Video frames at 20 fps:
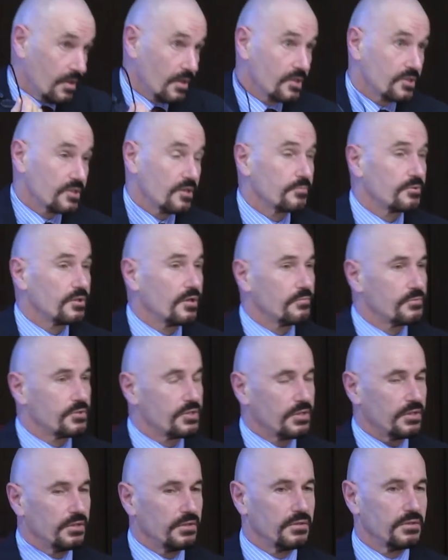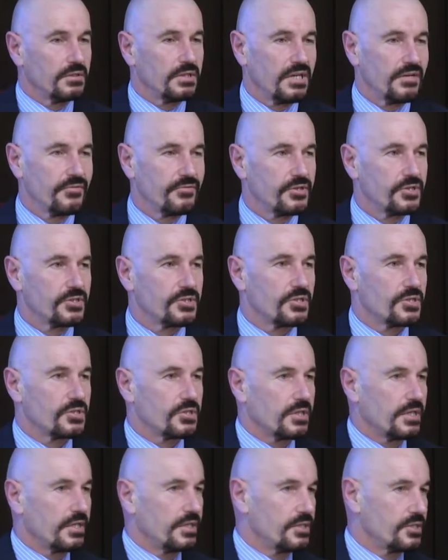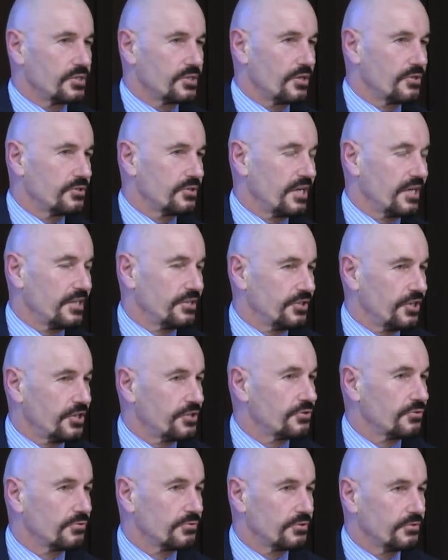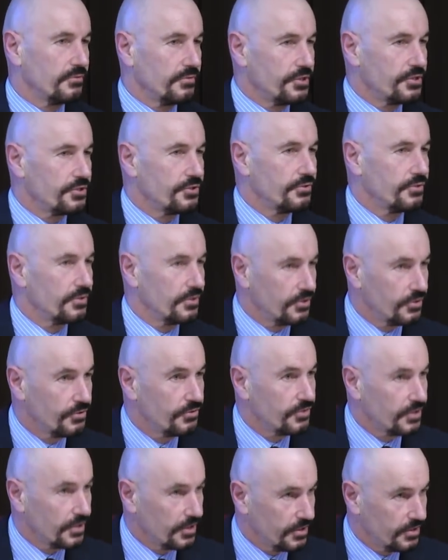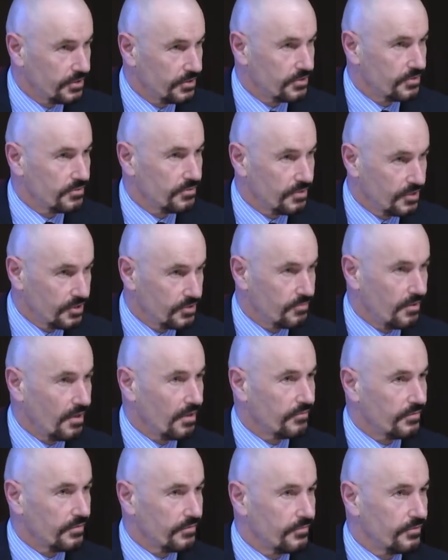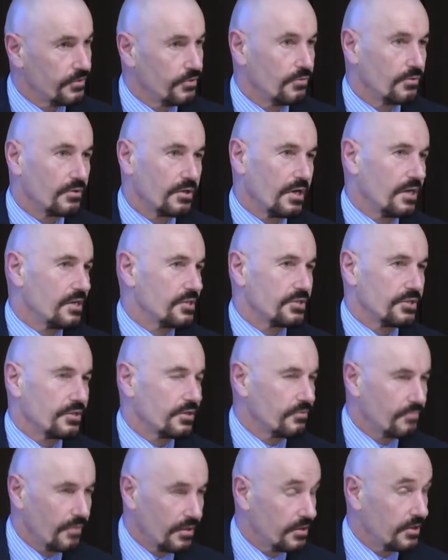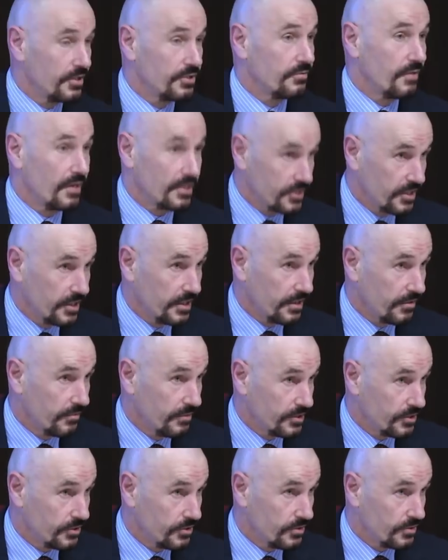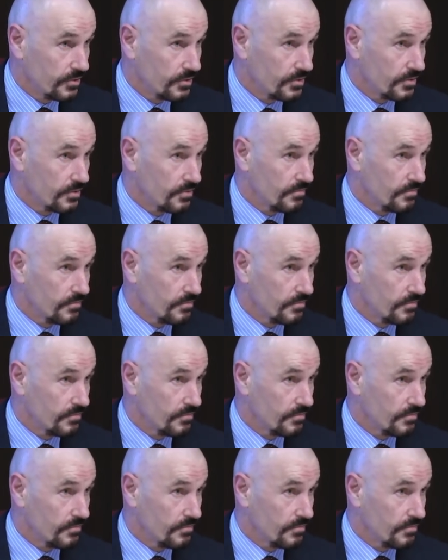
Sometimes the evidence that's led is so tangential to an issue that you think is relevant for your case that you won't need to ask any questions.